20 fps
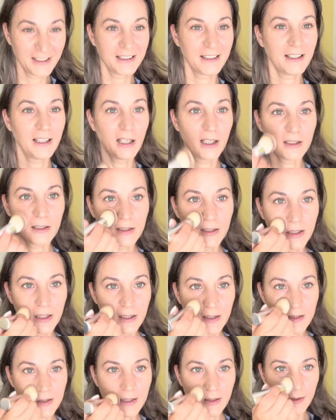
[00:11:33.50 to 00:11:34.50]
That.
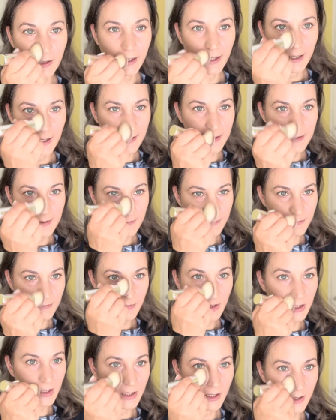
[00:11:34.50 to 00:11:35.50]
So I
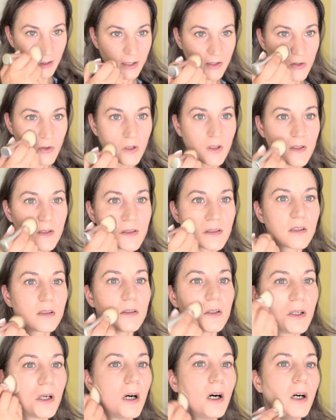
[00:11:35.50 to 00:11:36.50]
literally just
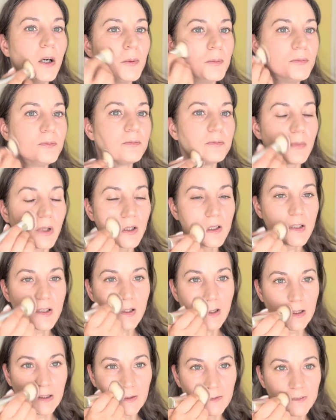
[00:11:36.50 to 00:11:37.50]

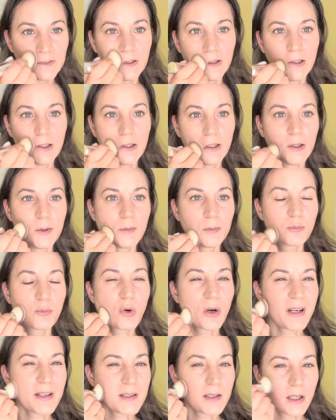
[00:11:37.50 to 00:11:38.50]
kind of
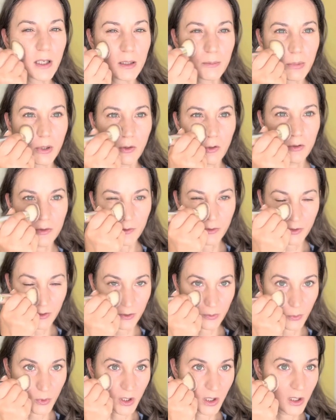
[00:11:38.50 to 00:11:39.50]
press it in, but also
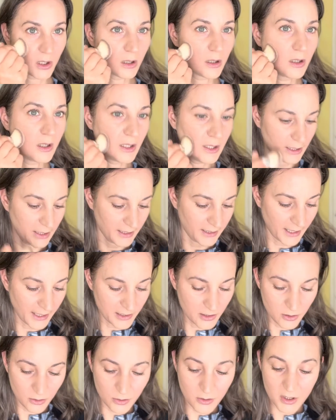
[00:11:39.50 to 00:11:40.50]
swirl. And I
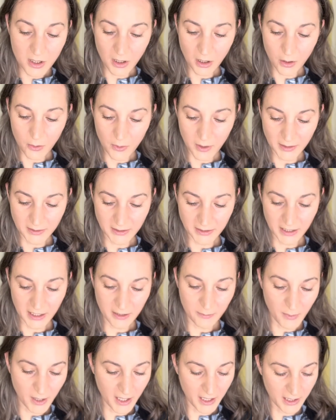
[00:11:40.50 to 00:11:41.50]
do go
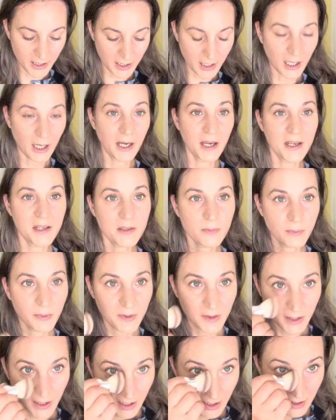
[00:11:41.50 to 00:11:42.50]
underneath my eyes
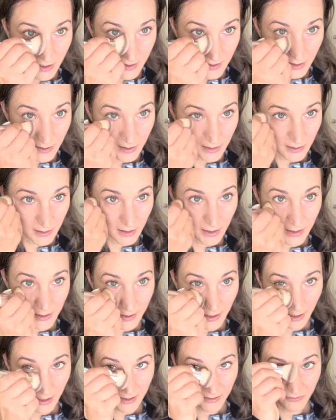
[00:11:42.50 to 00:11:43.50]
with these. These
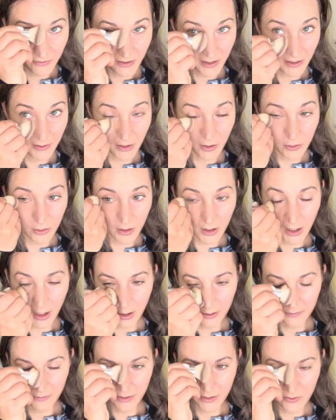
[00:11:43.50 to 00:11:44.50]
has very good
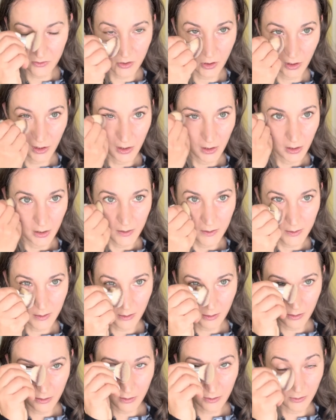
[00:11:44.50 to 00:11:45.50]
coverage.
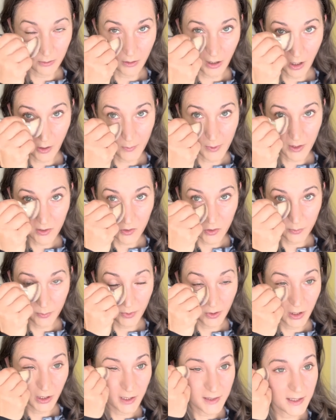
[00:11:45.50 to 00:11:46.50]
So how much you
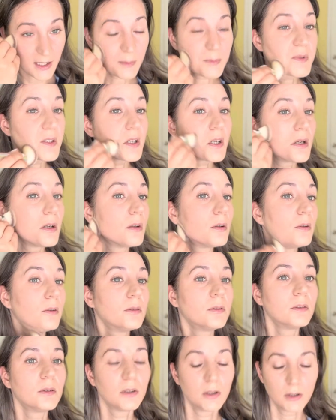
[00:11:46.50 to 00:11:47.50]
put is up to you.